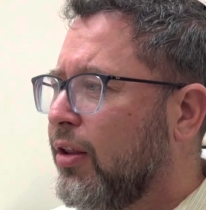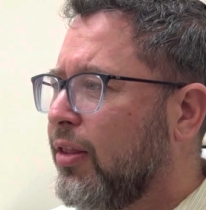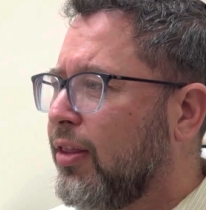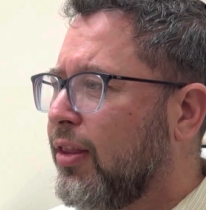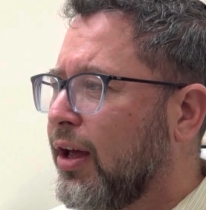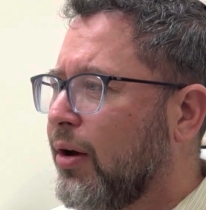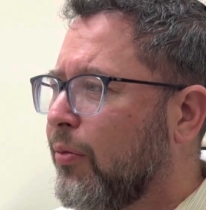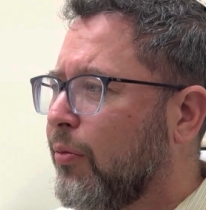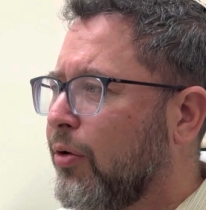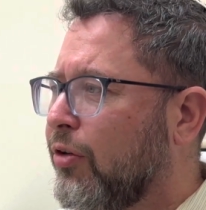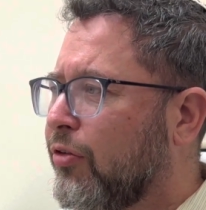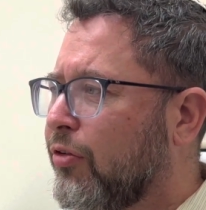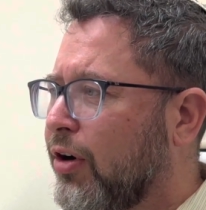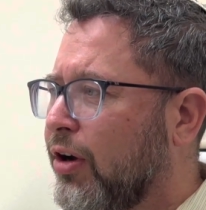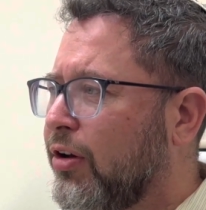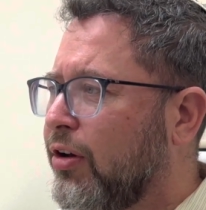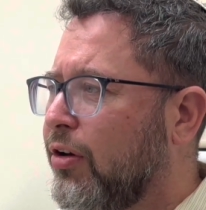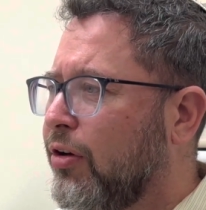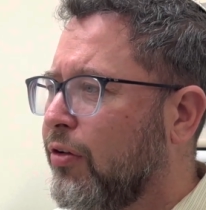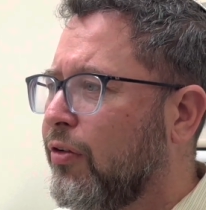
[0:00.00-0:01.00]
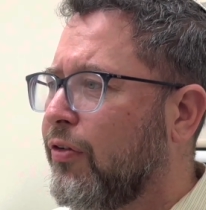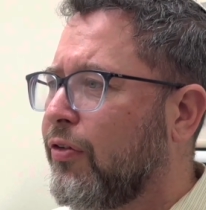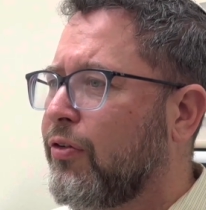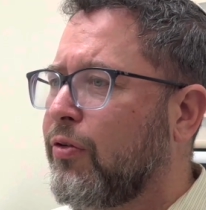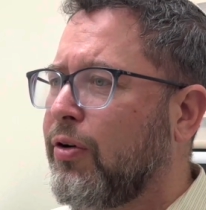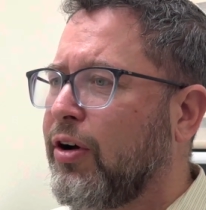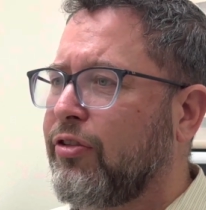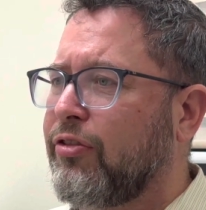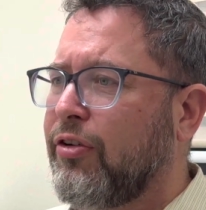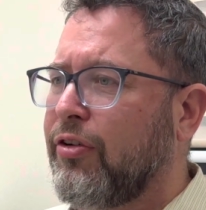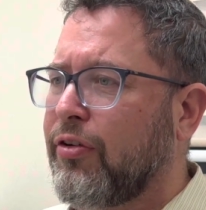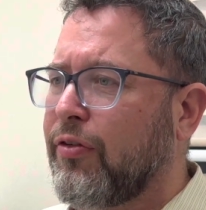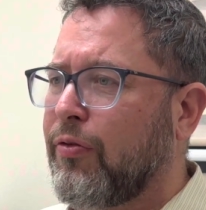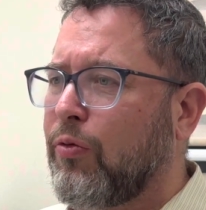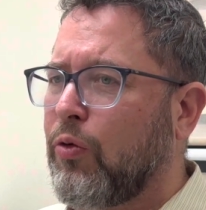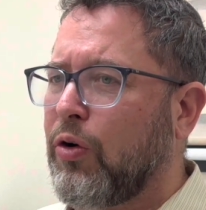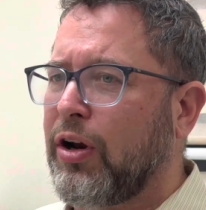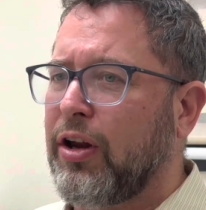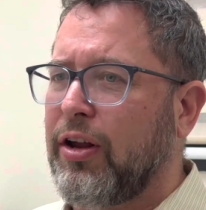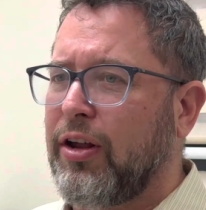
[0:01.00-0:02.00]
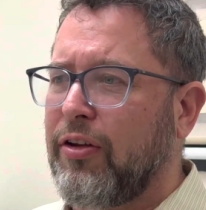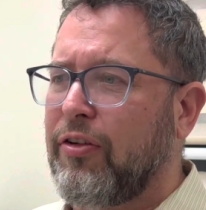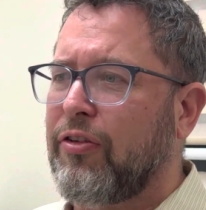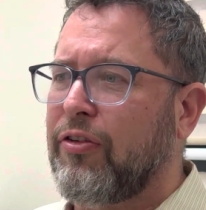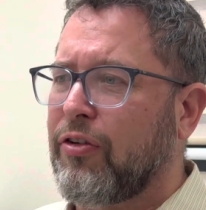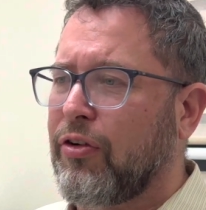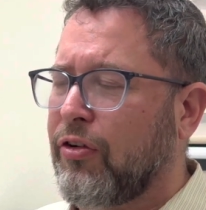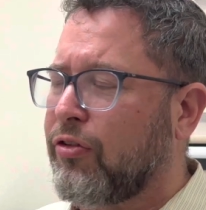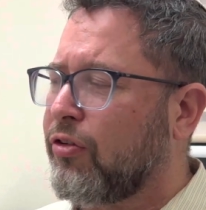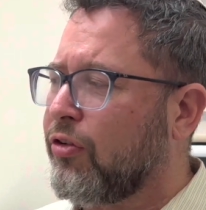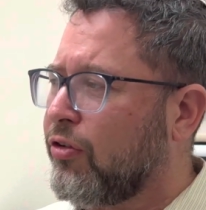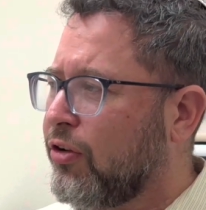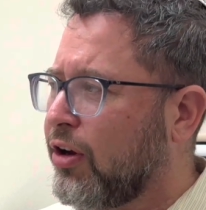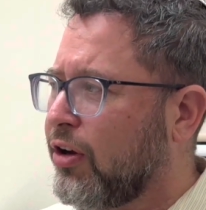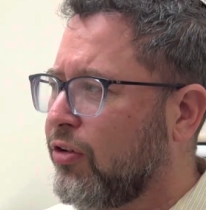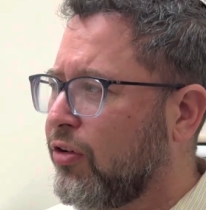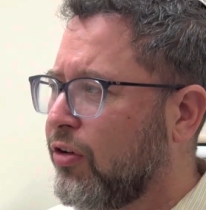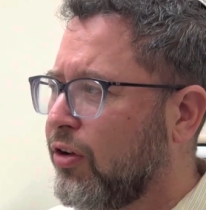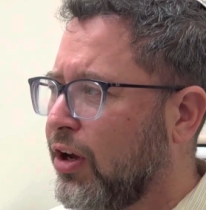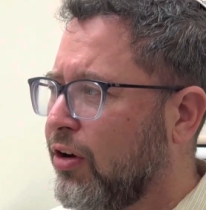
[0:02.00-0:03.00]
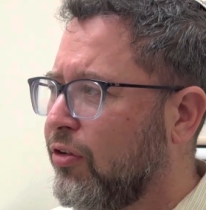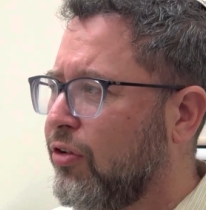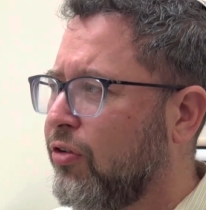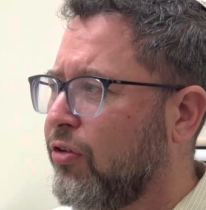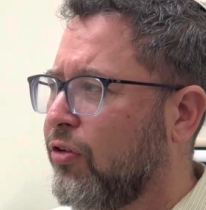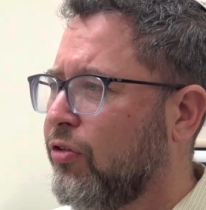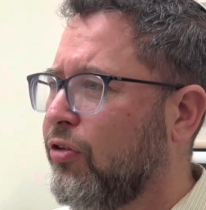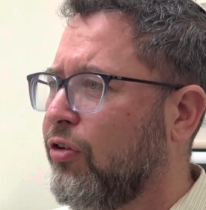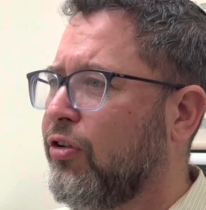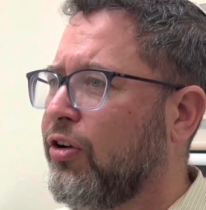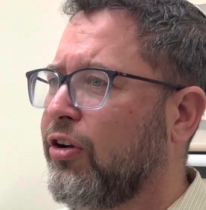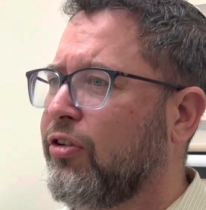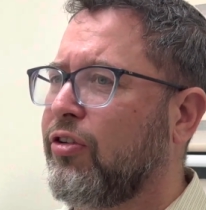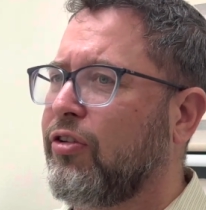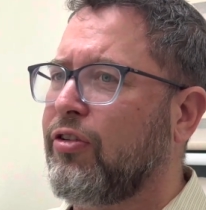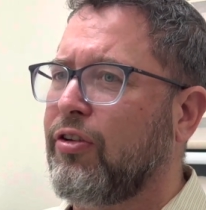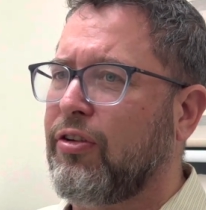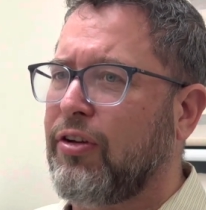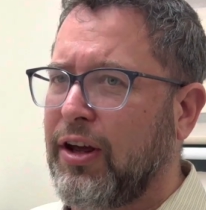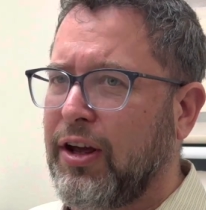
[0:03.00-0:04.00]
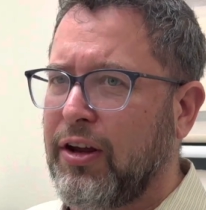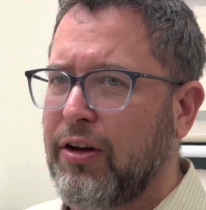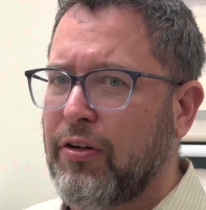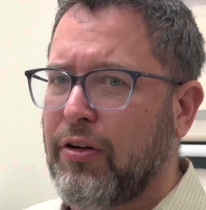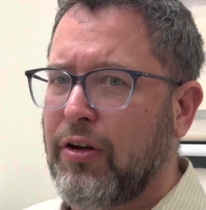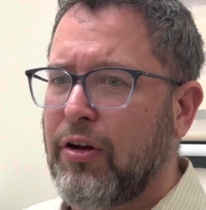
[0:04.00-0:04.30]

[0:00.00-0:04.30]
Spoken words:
that was trying to deal with questions of what is social justice, how is social justice attained,